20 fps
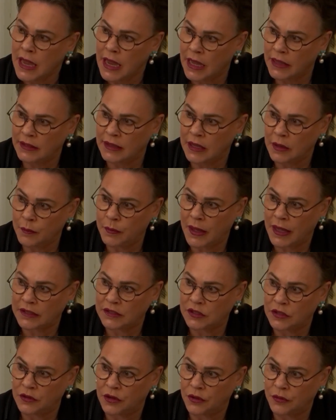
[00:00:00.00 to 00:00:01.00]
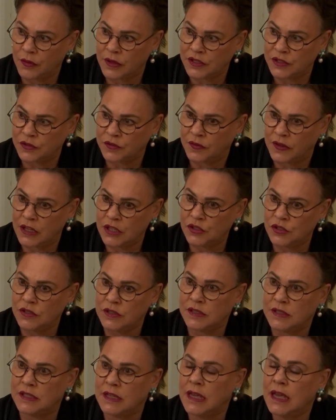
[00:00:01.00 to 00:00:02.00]
and the impact on our
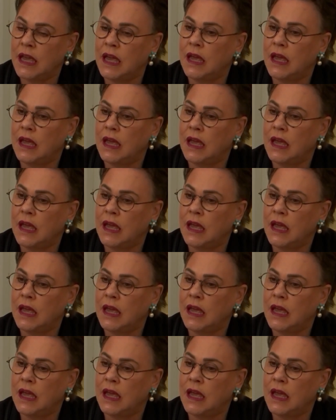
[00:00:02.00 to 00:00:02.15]
reservations